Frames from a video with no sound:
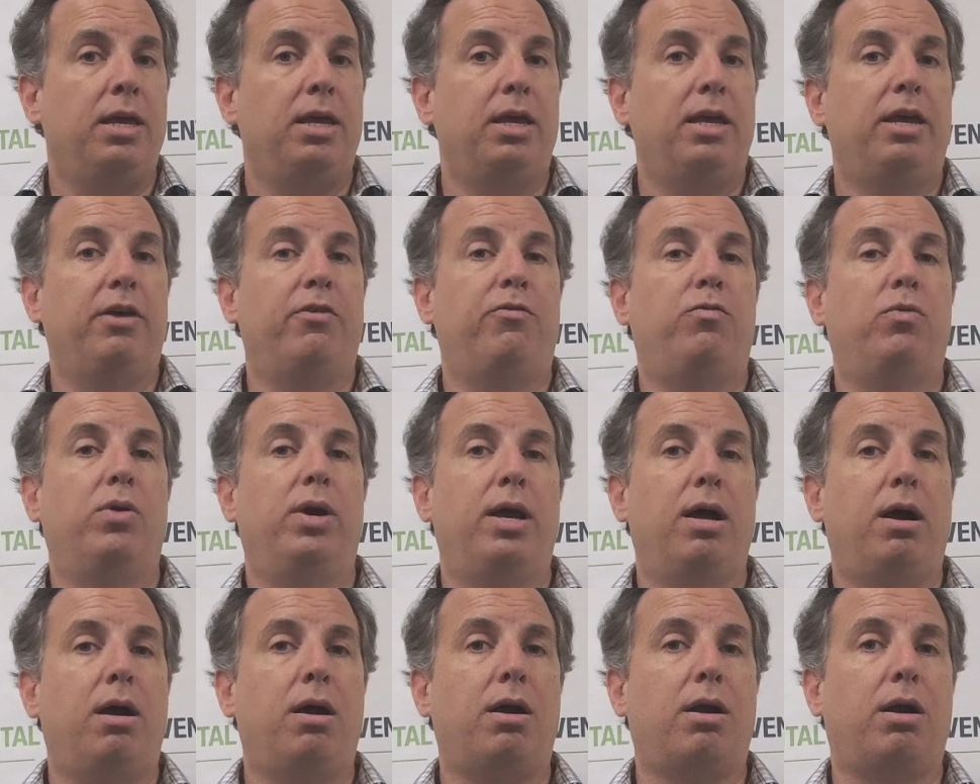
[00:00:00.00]
If we
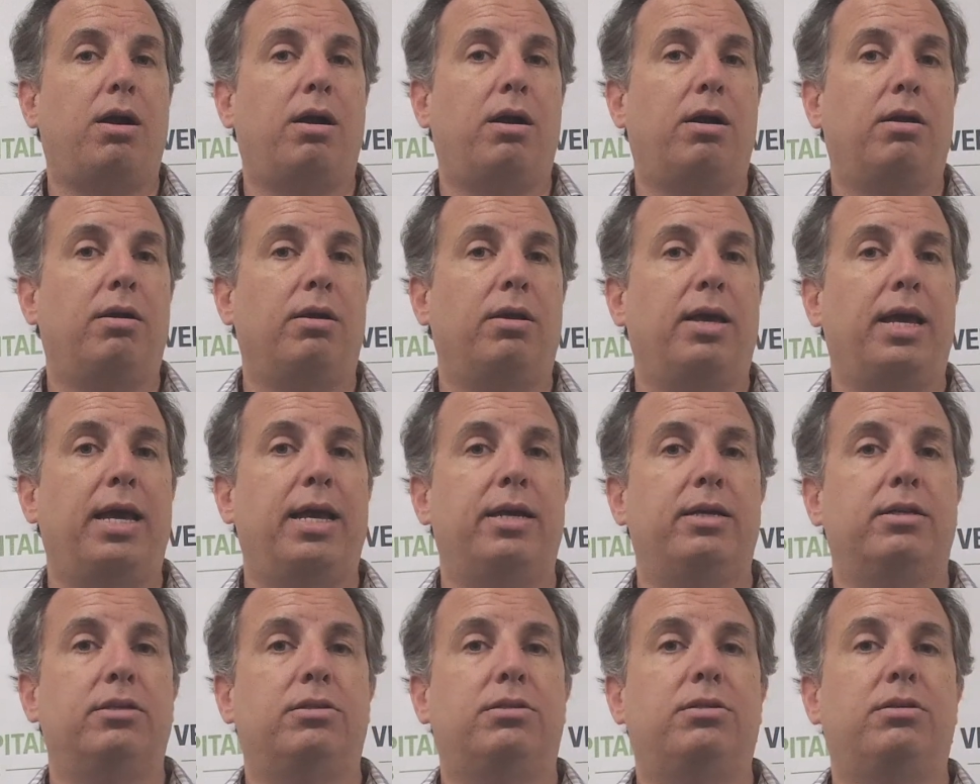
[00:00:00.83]
are,
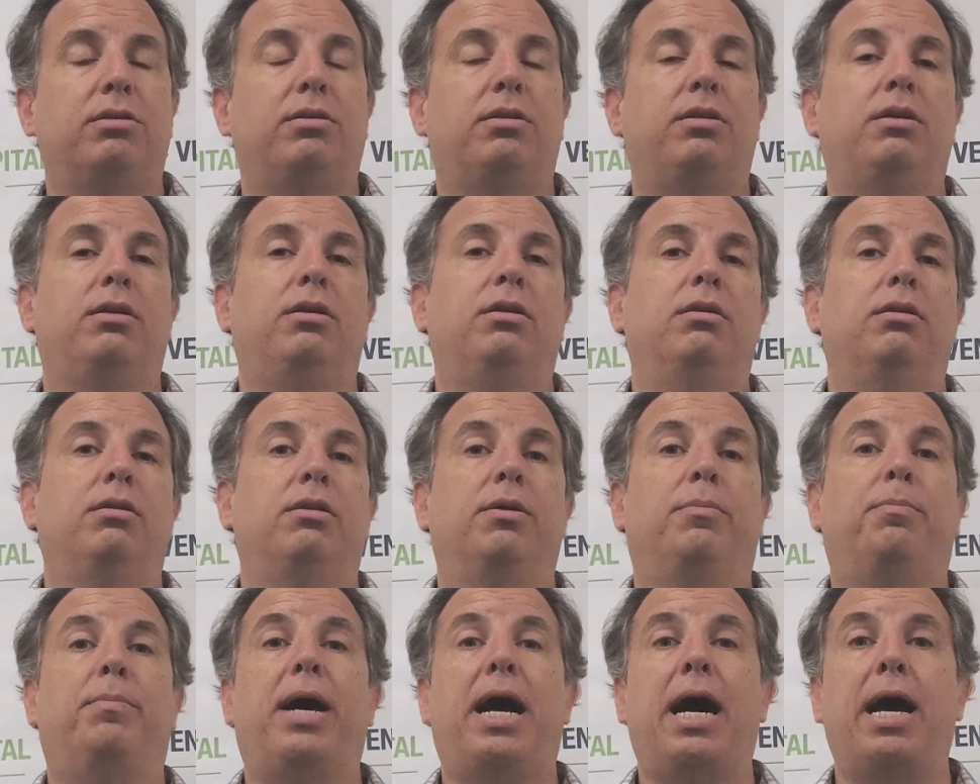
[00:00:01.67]
as the
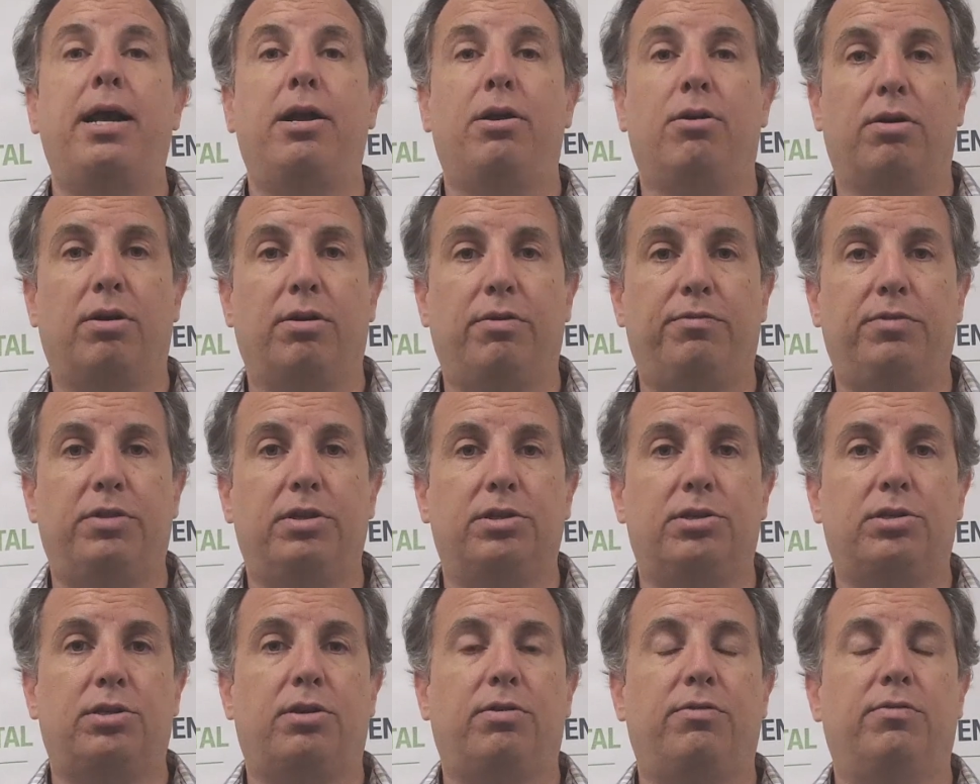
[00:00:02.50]
buyer of the
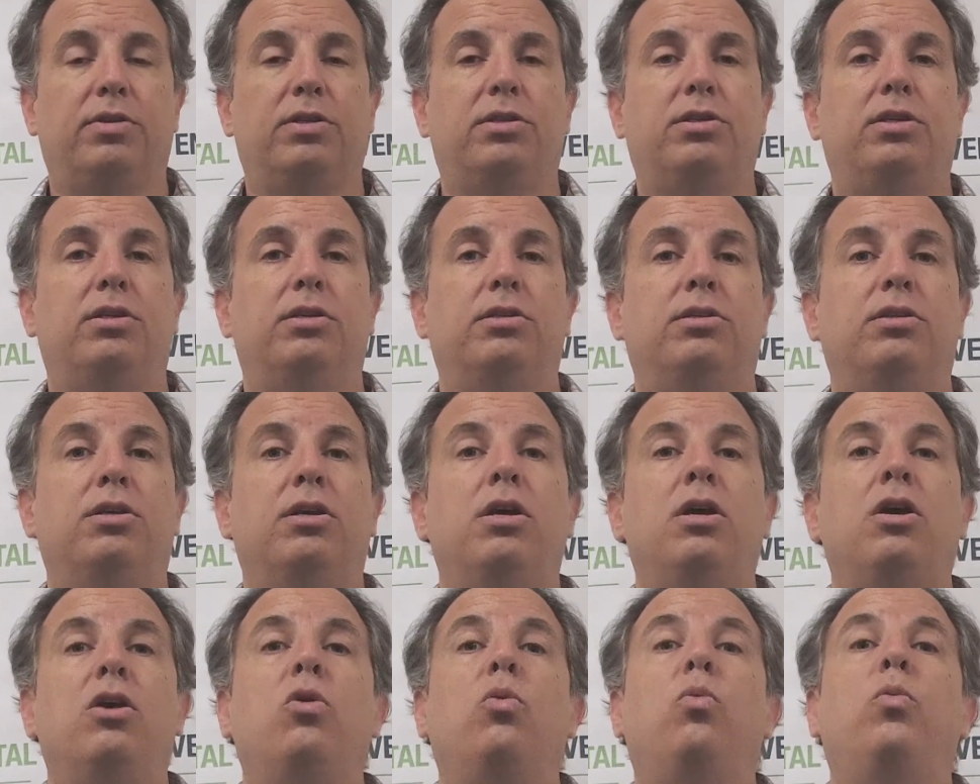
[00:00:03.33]
services,
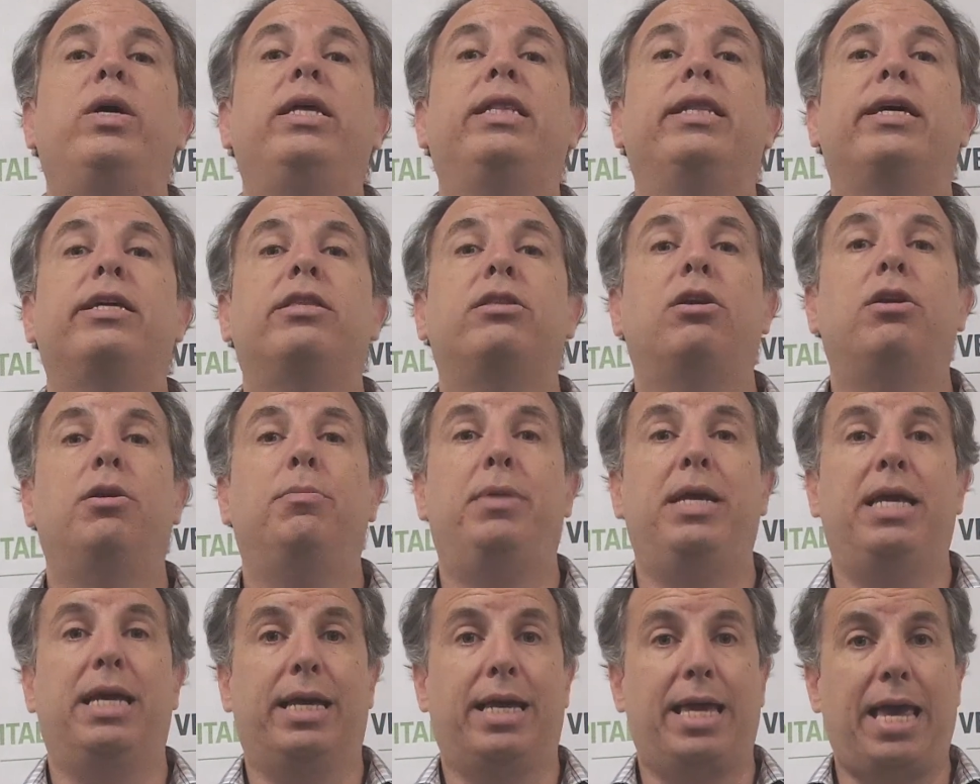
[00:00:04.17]
we'd like there to
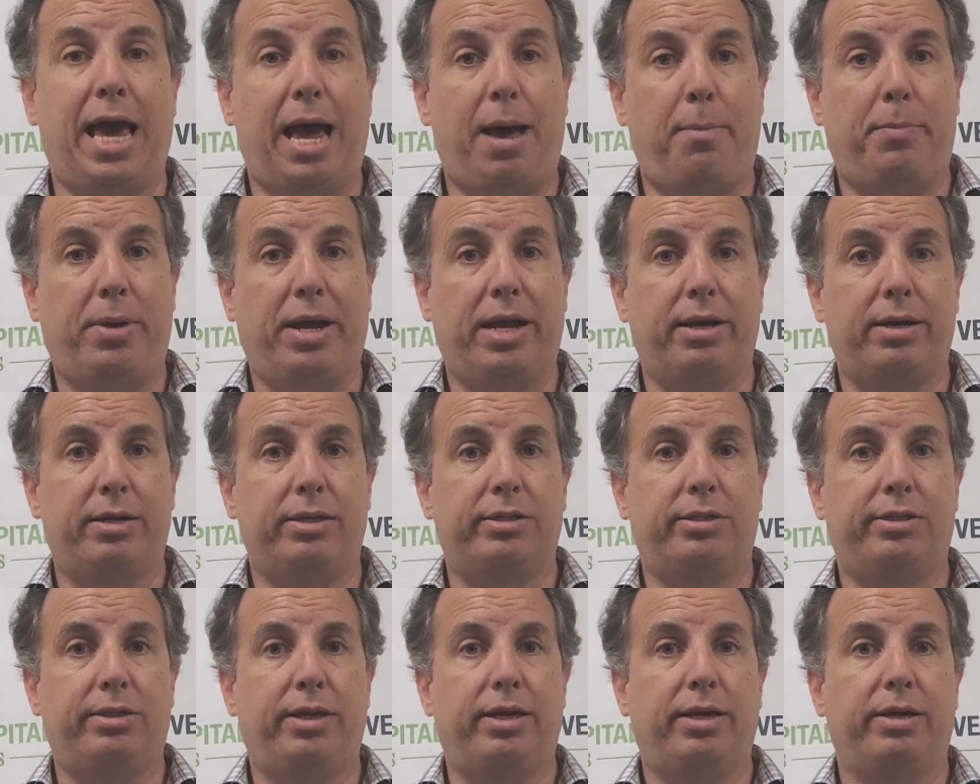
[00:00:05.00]
be a cap on
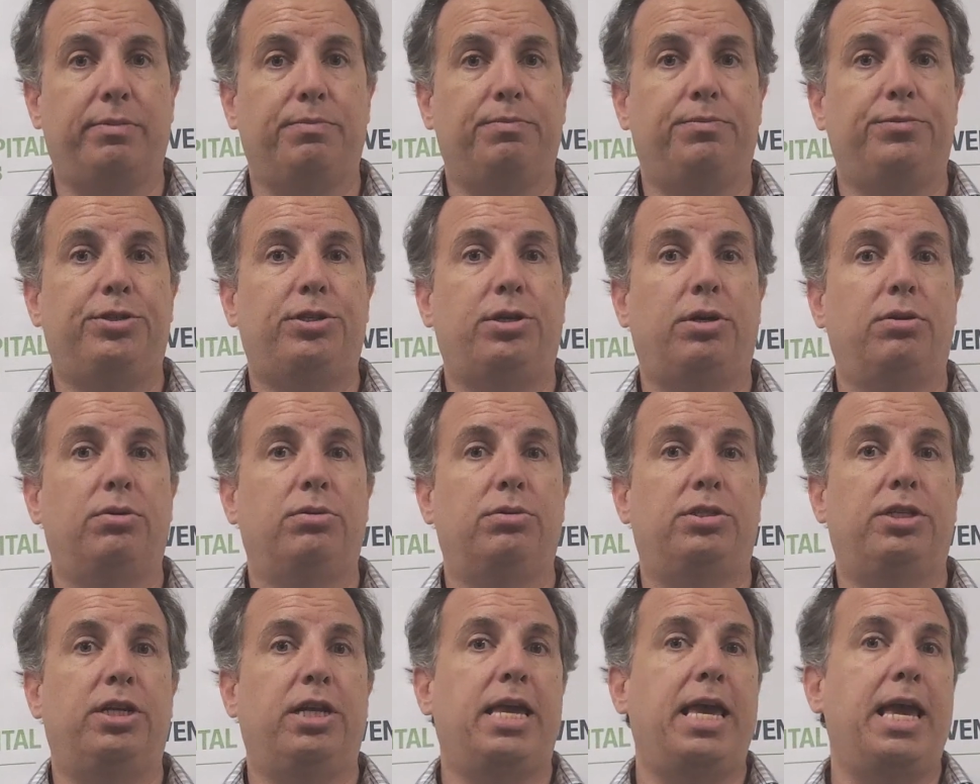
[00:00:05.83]
this thing. So
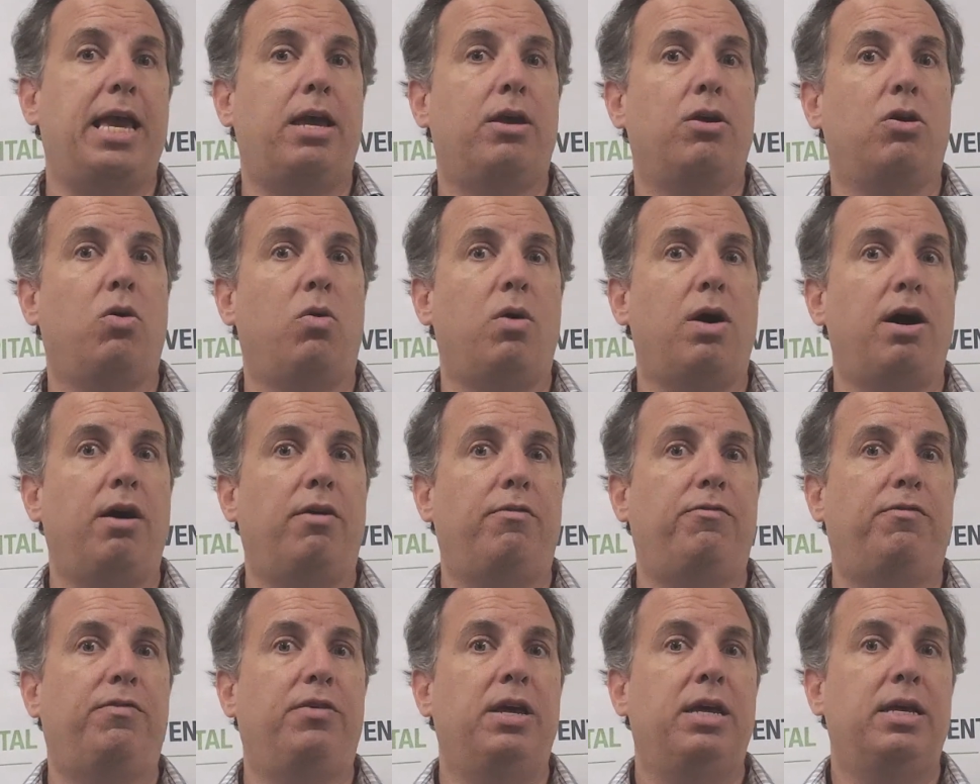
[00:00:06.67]
she can't go
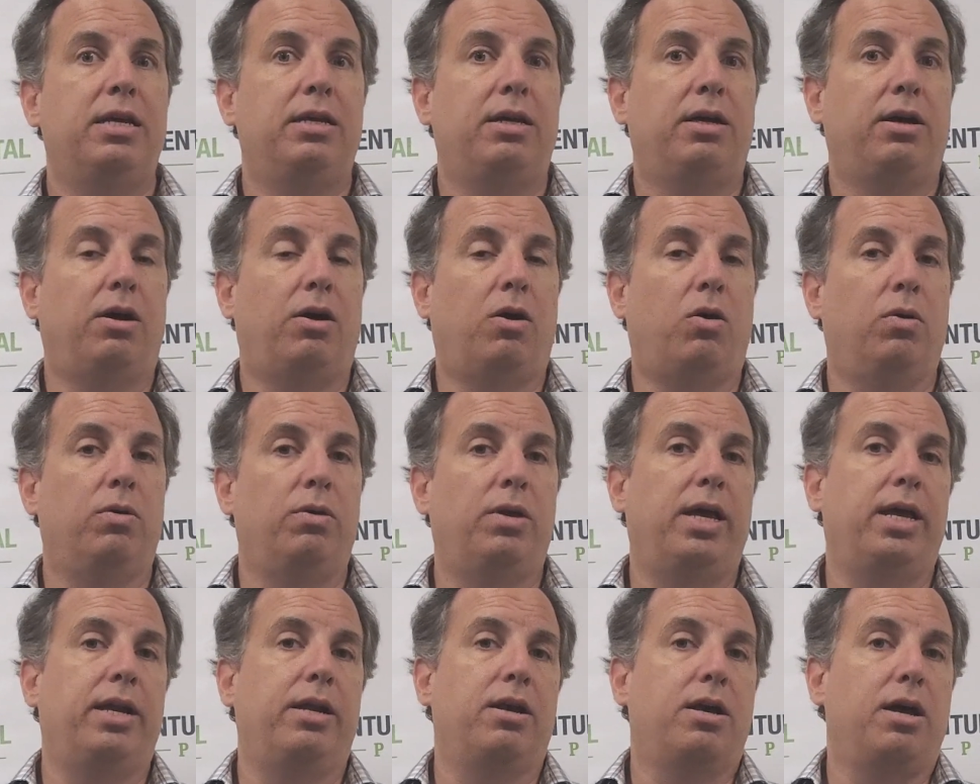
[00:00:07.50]
off
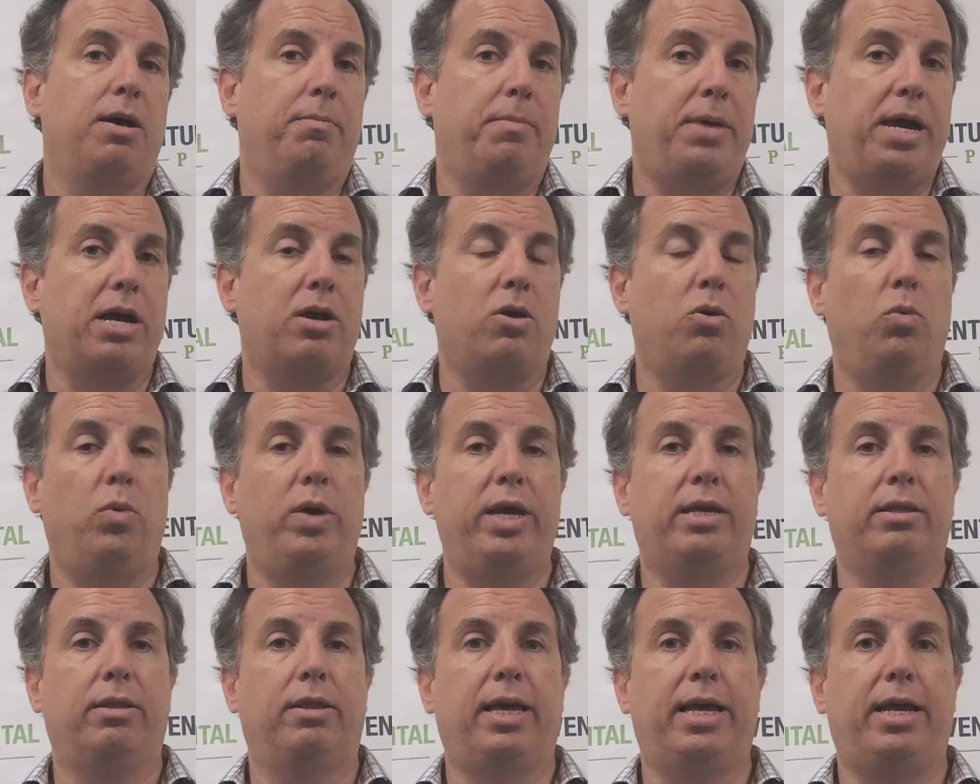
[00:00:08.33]
and come back a
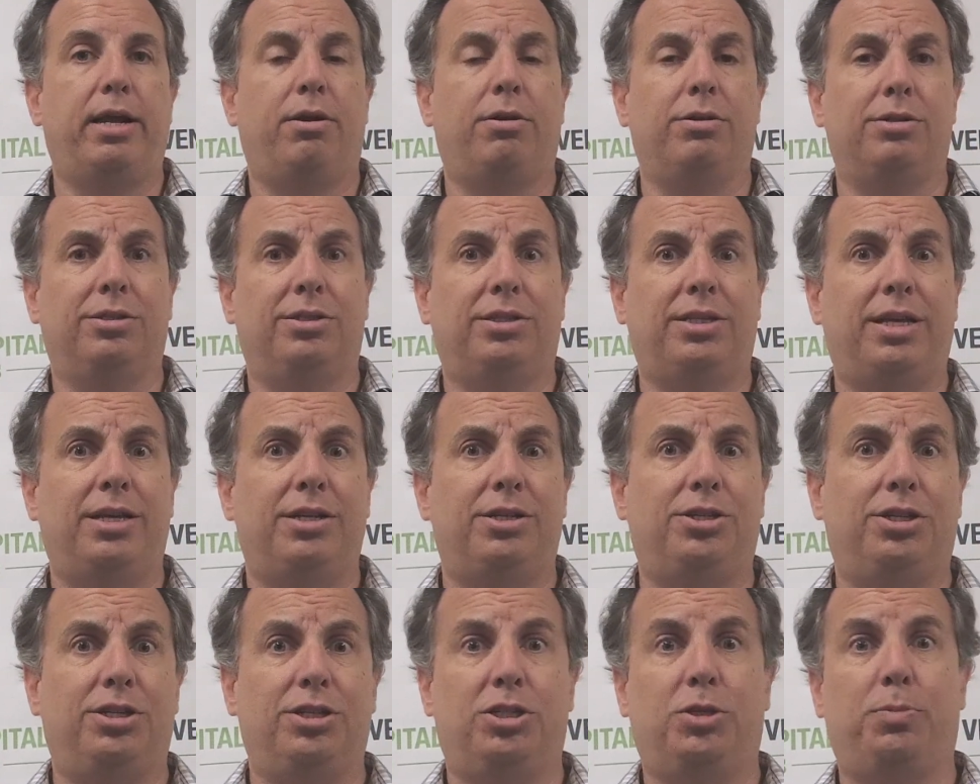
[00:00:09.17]
week later and say
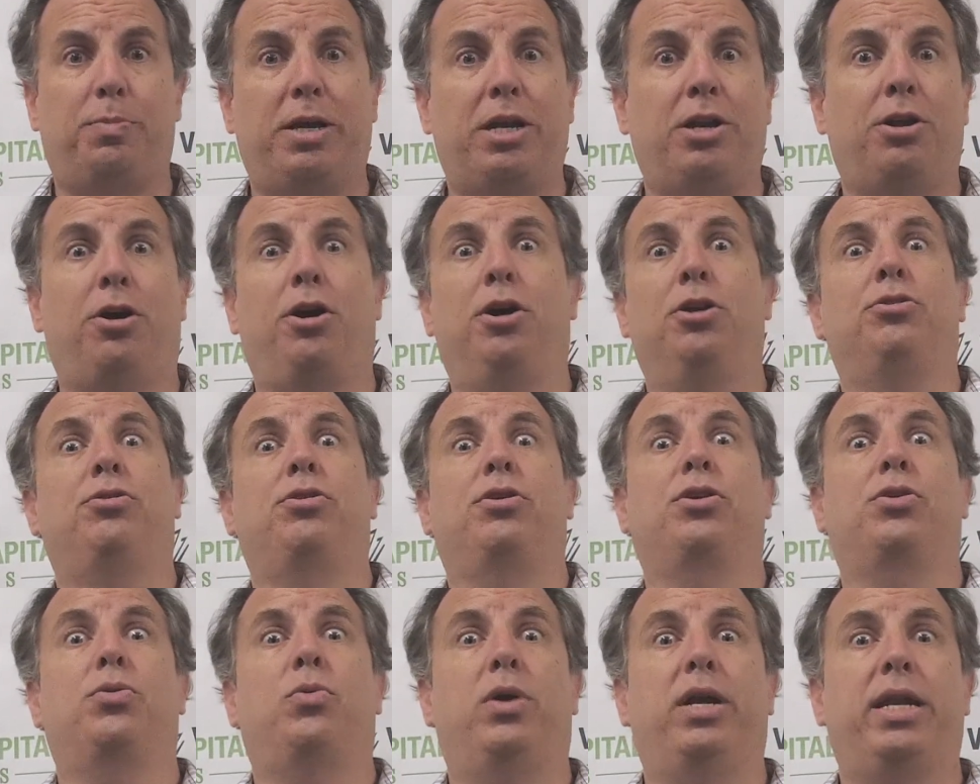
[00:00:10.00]
she spent
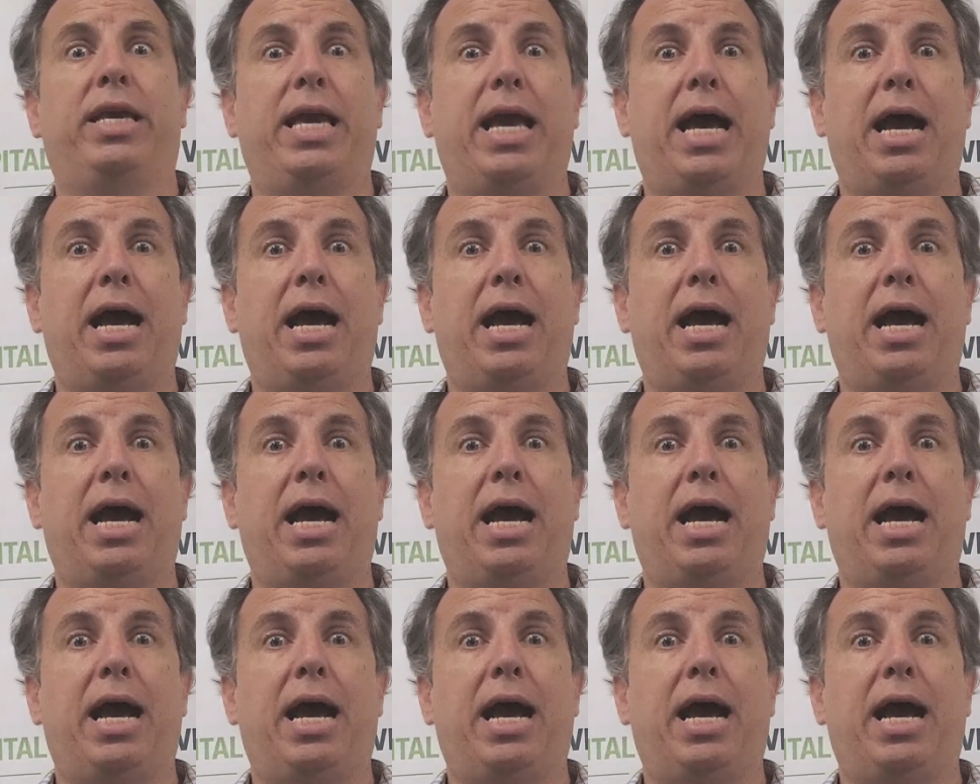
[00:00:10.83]
120